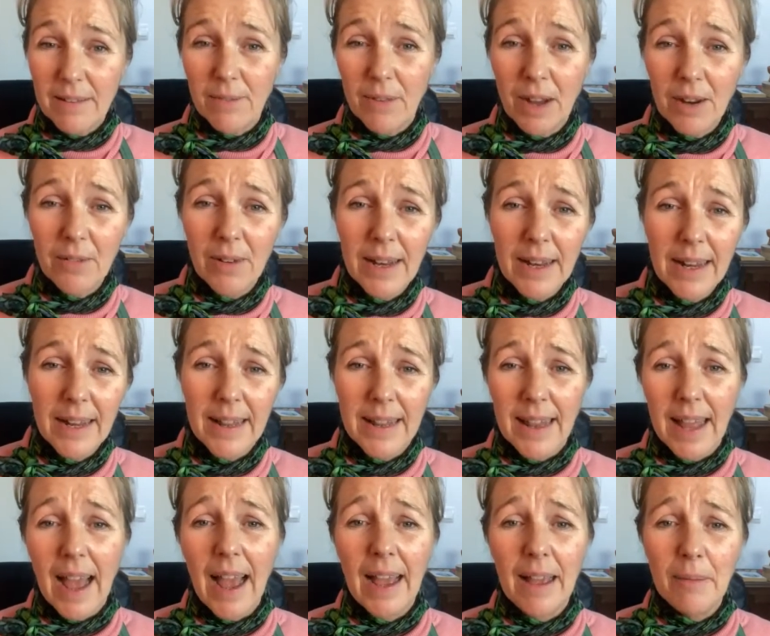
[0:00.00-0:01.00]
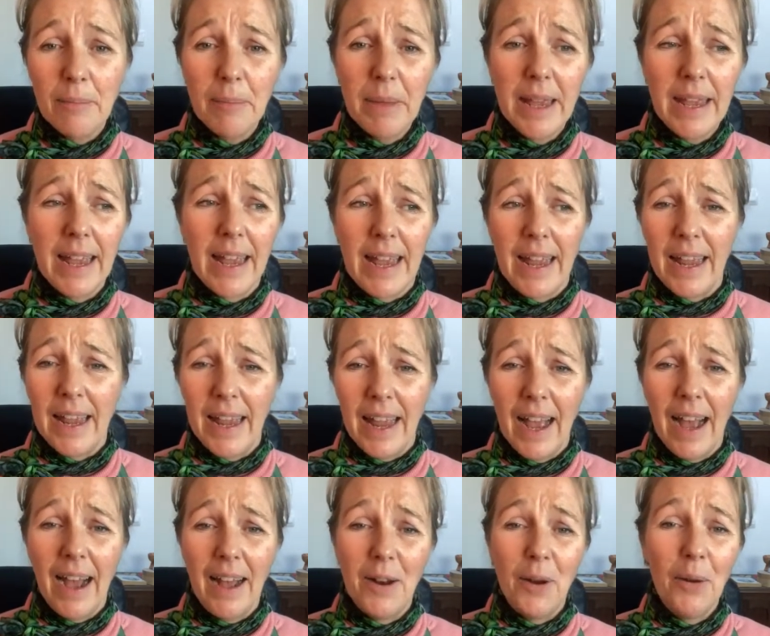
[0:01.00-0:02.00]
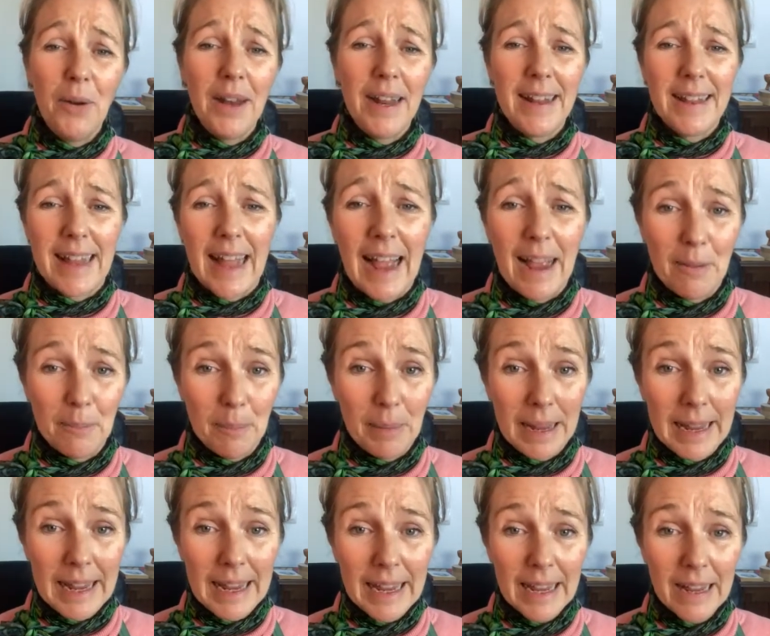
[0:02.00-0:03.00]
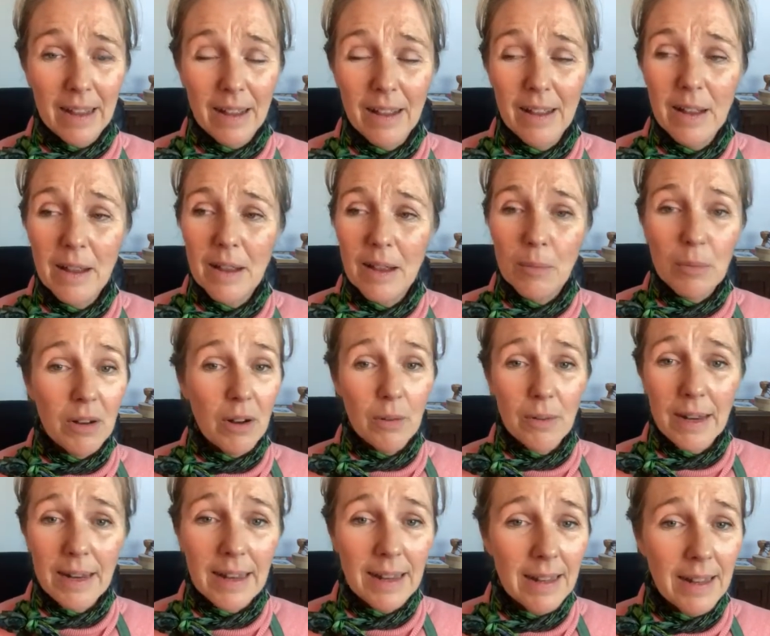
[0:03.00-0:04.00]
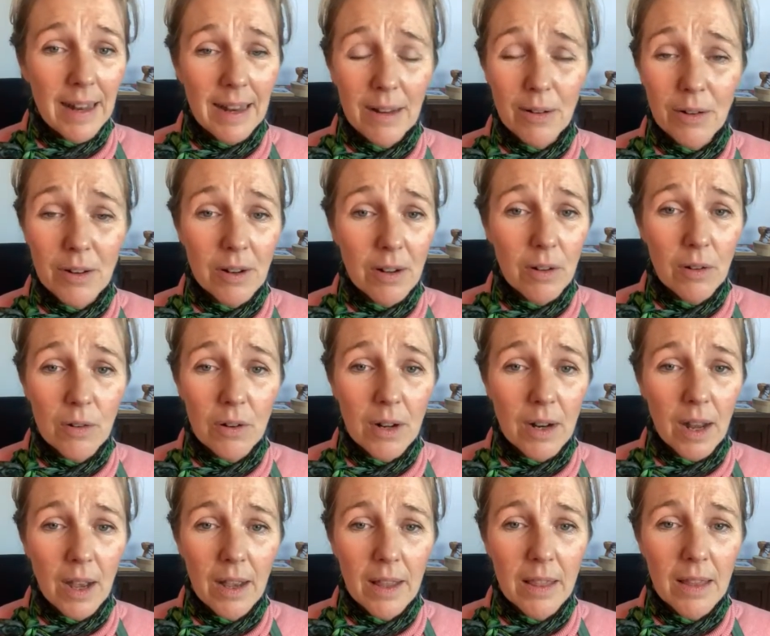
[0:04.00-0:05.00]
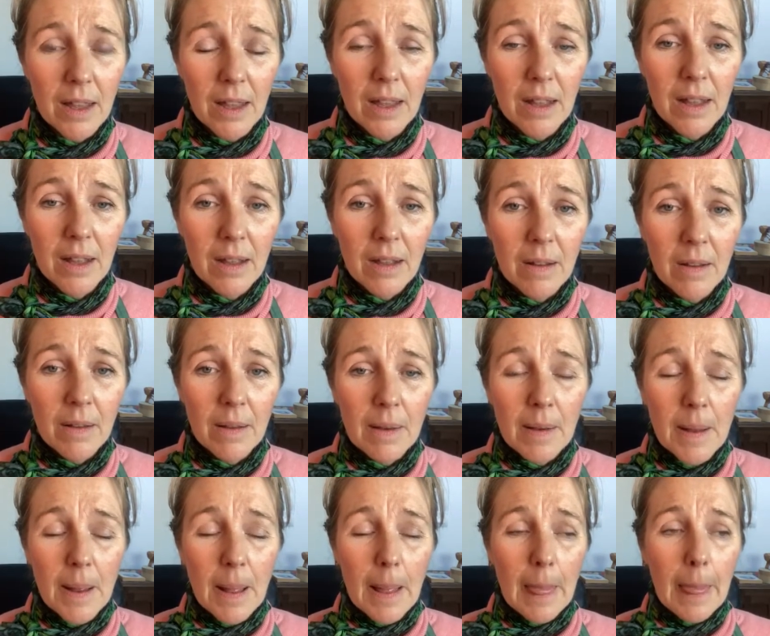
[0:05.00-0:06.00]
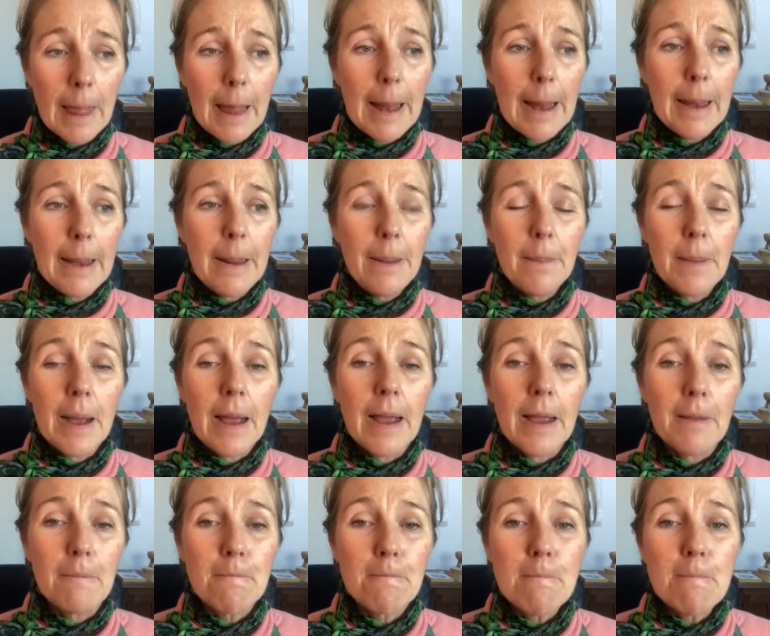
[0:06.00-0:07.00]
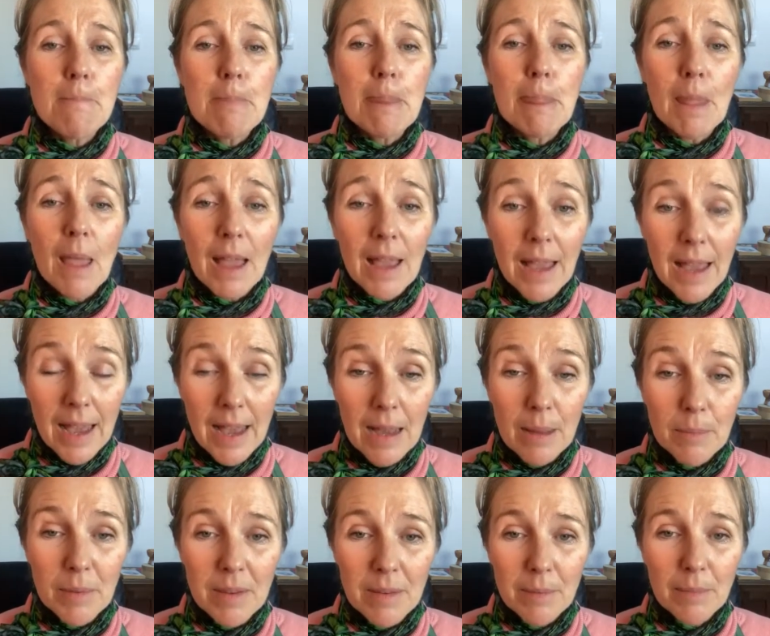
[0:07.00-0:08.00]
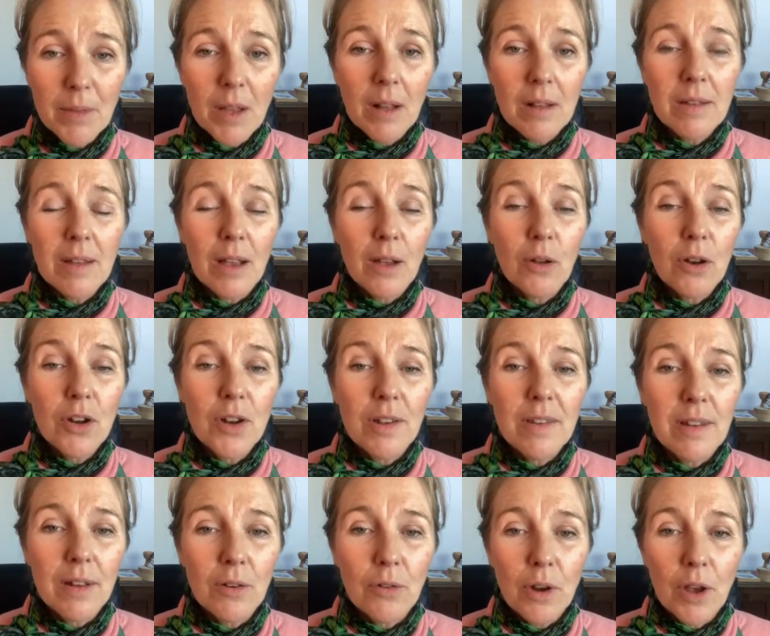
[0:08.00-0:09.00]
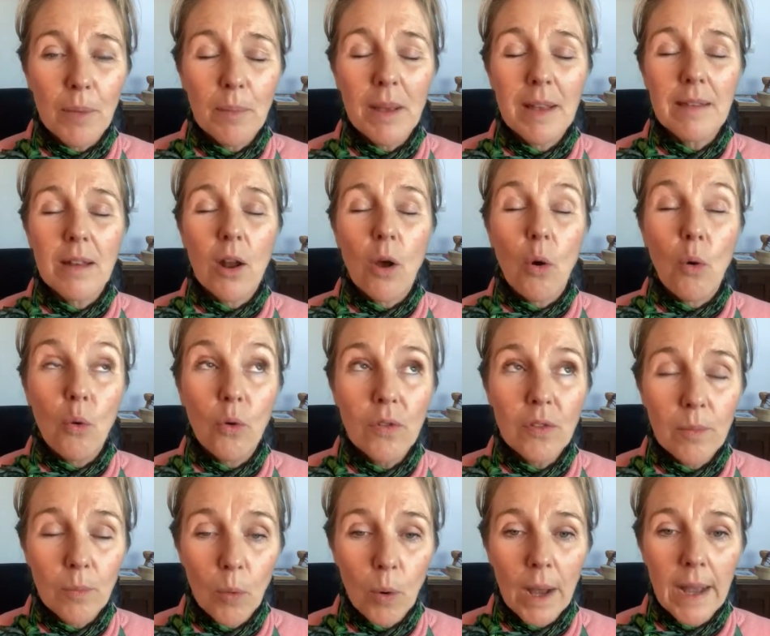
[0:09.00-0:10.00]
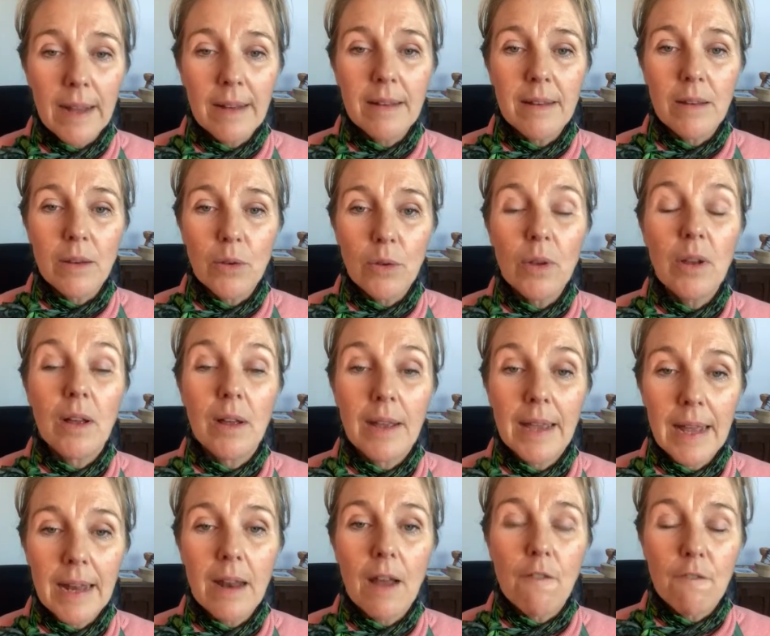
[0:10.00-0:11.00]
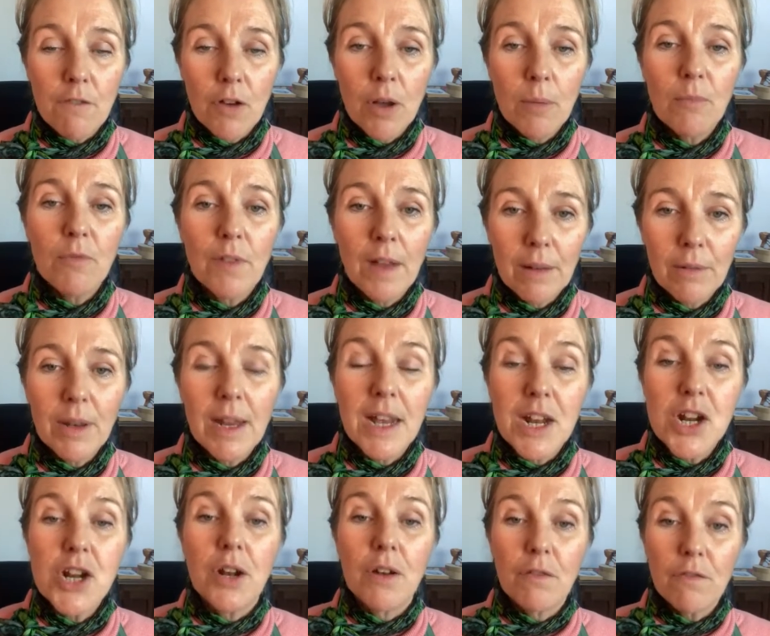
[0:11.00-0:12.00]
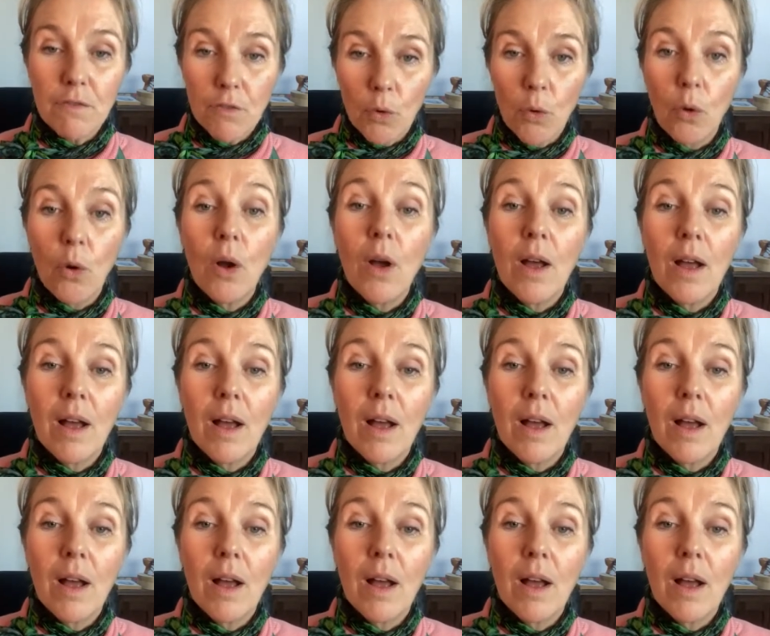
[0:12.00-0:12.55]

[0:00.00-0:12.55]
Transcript: Why do I need that in me? I don't need that in me. We don't need it in the little children either. Anyway, GAPS, gut and psychology syndrome, is an awesome way to get a firm foundation for